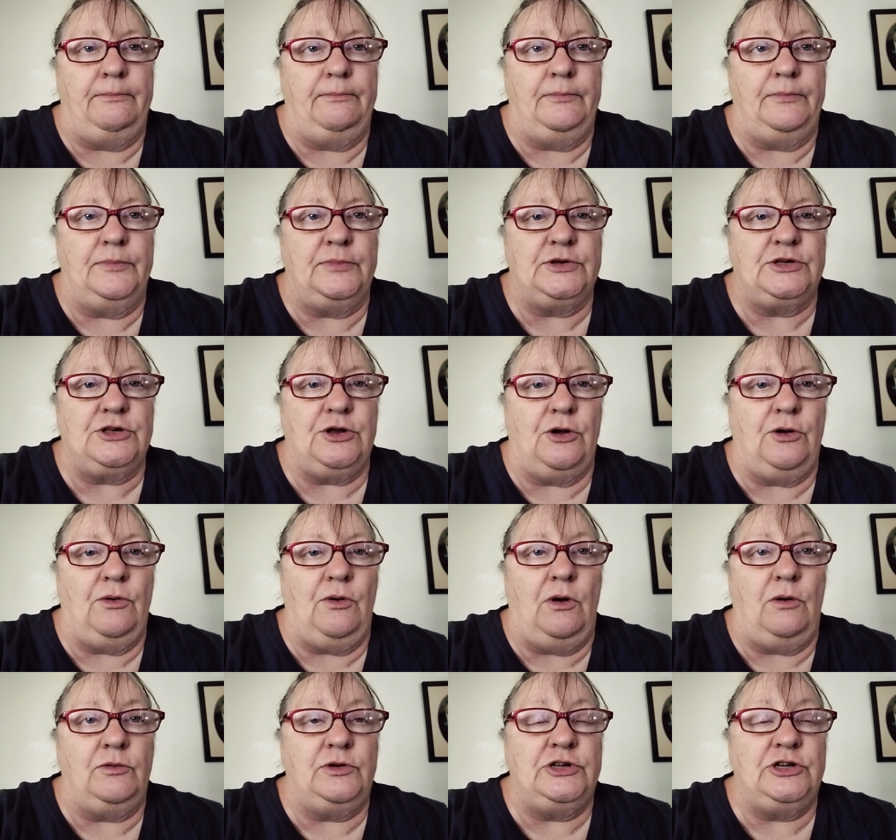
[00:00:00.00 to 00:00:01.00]
So I
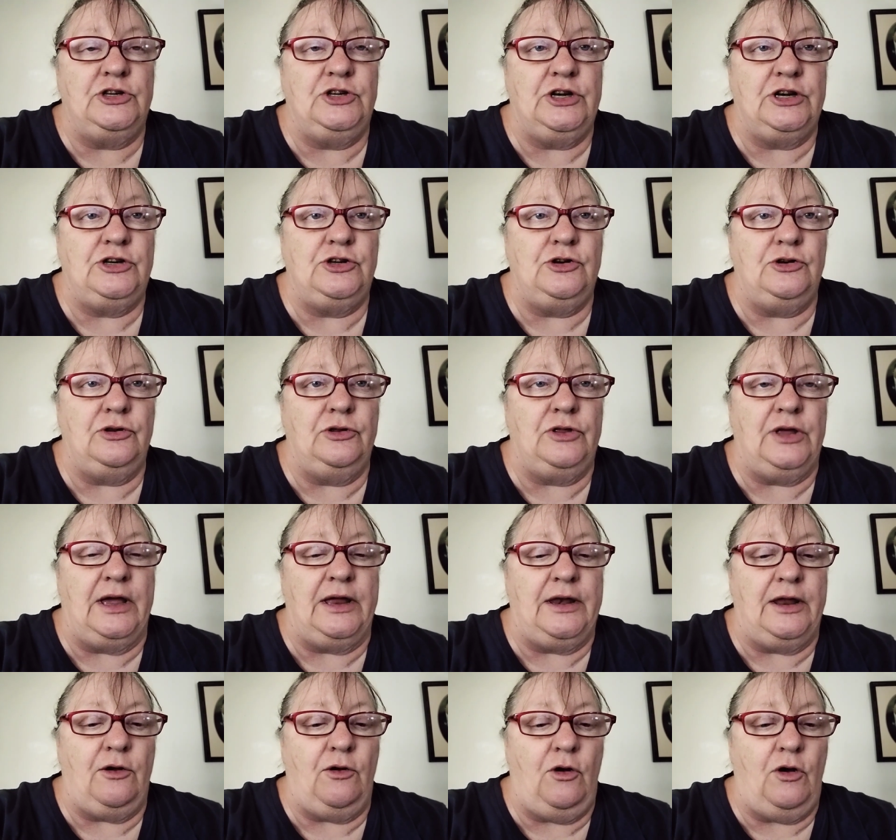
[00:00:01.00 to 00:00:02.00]
would suggest you do that.
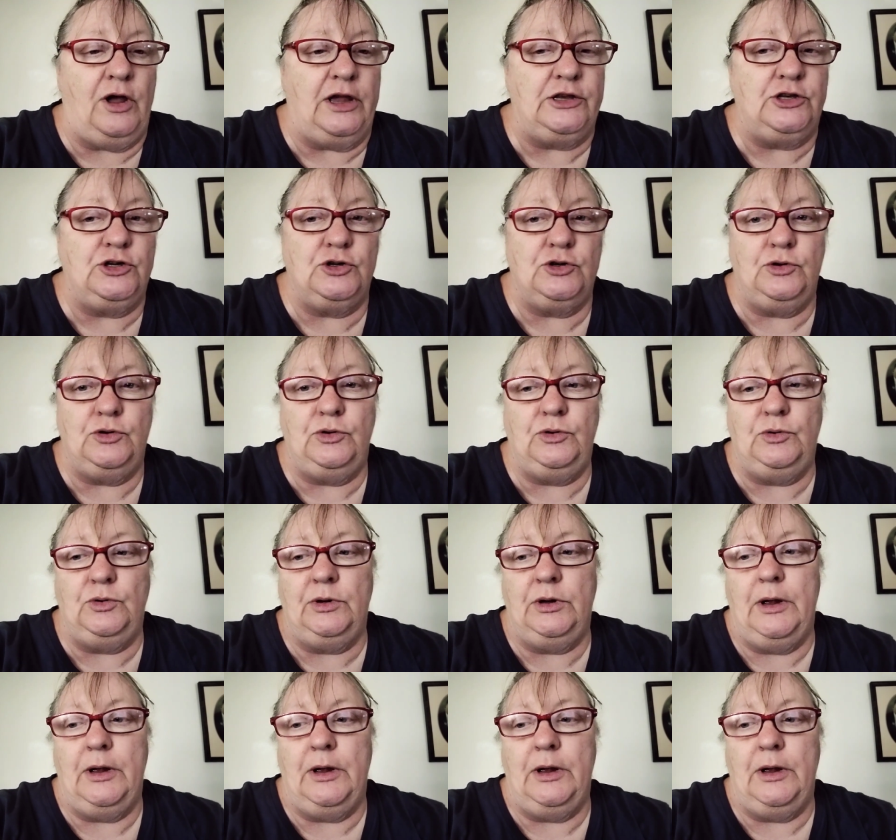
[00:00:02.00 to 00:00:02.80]
Now I do